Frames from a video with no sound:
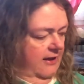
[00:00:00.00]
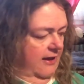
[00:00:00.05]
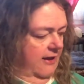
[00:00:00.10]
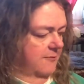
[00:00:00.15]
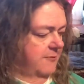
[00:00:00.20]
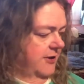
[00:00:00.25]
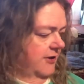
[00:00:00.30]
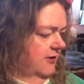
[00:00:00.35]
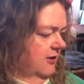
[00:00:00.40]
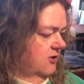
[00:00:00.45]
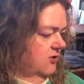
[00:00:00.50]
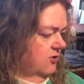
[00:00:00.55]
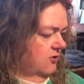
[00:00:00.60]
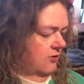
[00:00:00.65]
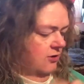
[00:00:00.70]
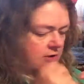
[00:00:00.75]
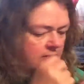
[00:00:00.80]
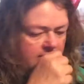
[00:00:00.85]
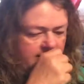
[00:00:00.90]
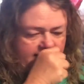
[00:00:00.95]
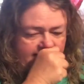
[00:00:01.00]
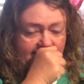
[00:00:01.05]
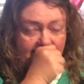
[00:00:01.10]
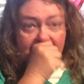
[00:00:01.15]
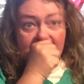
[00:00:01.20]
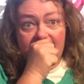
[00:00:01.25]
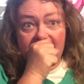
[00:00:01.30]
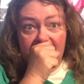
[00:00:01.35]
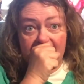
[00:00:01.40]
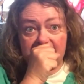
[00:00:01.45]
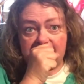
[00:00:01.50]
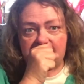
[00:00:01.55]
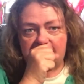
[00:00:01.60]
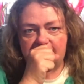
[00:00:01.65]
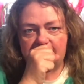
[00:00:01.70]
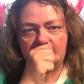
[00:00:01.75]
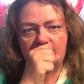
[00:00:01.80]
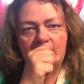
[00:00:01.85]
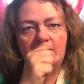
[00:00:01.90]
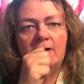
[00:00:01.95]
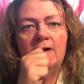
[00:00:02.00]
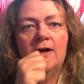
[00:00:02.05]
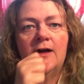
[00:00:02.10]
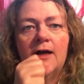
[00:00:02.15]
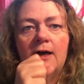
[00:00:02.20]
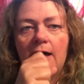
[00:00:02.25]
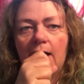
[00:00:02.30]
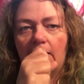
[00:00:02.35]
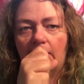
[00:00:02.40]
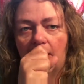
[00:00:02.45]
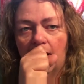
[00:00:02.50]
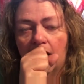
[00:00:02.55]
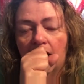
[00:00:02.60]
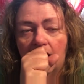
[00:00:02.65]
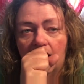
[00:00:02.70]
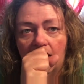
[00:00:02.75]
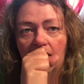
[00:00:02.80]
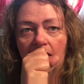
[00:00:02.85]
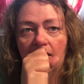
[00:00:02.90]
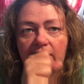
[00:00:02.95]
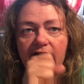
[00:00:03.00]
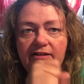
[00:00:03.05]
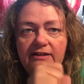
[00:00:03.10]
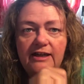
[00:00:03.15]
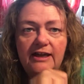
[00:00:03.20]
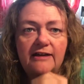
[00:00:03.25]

Have my lunch early like I like to because